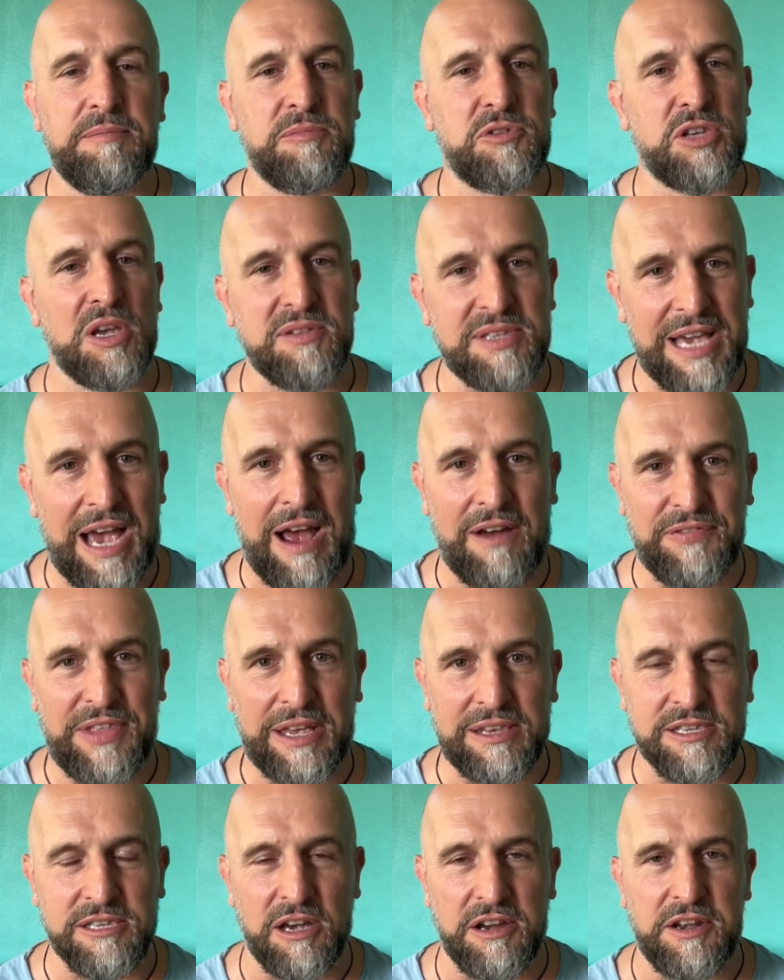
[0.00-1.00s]
So to have
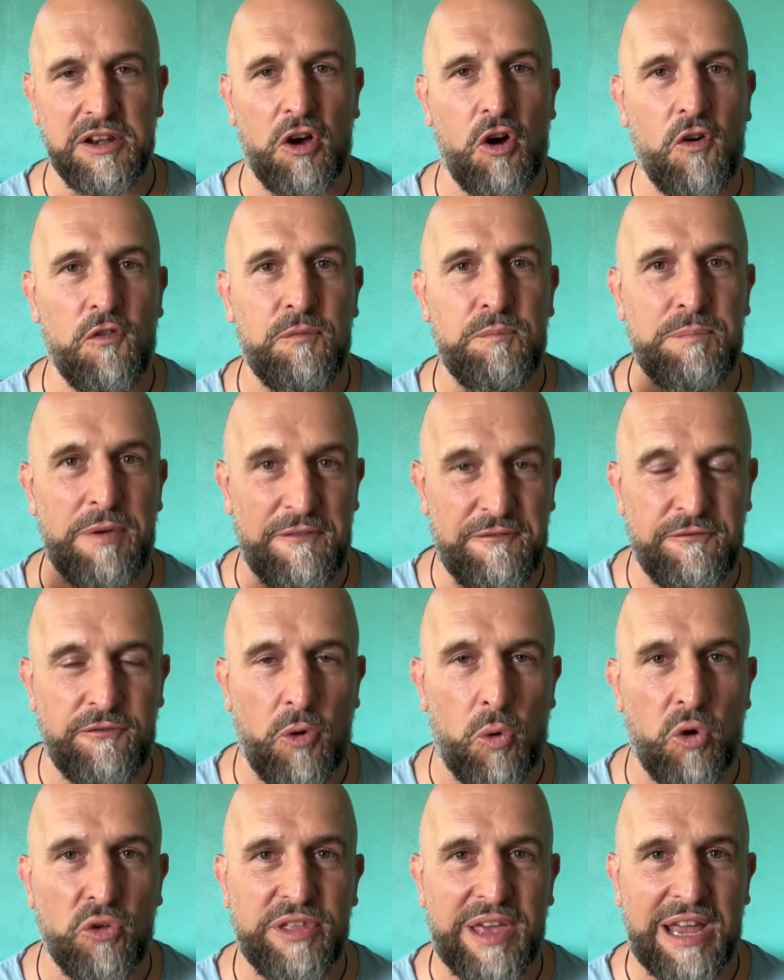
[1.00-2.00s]
that signed off
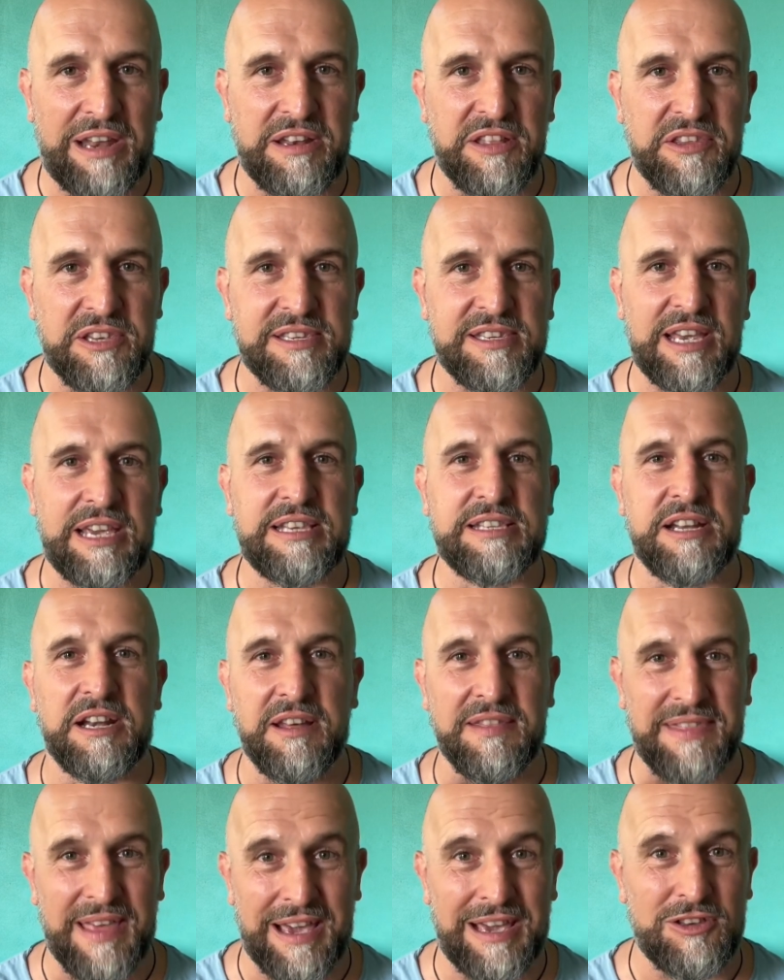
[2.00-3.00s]
before the end of the season, I
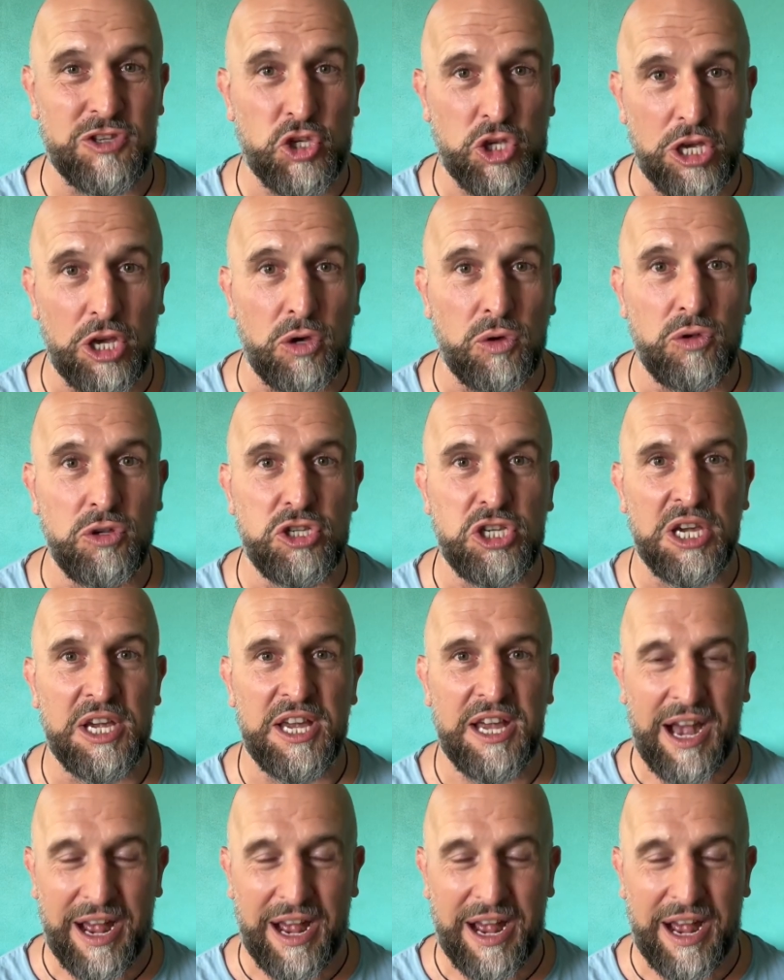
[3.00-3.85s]
think is huge.